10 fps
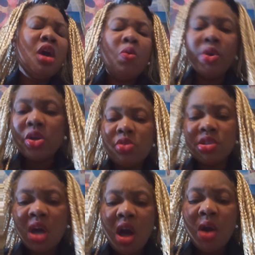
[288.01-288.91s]
And when it
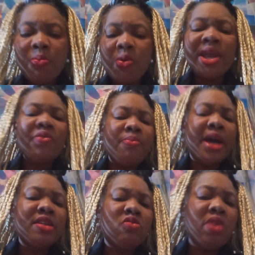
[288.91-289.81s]
goes up, when
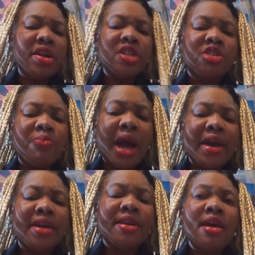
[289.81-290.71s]
everybody running to
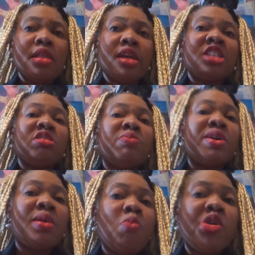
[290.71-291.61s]
buy it, that's when it
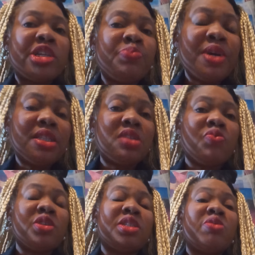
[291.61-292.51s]
become more expensive
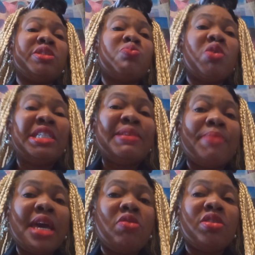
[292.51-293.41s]
because there is more
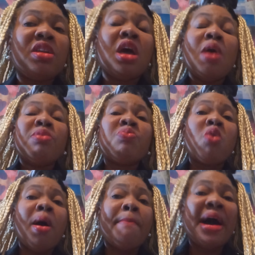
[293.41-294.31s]
demand on it.
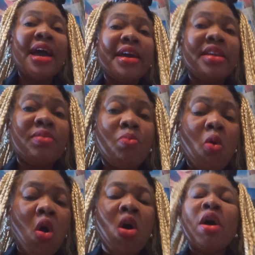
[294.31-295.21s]
People are buying it
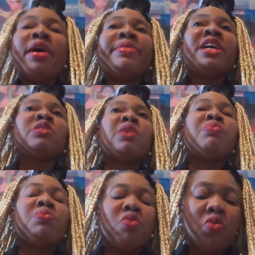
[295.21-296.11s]
more. That's why
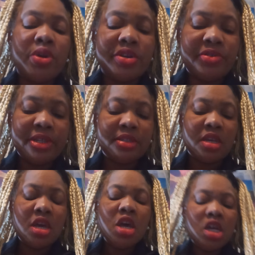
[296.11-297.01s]
people going
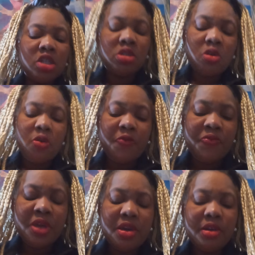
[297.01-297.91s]
crazy. So
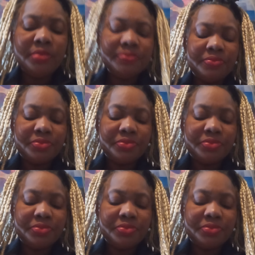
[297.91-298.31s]
fear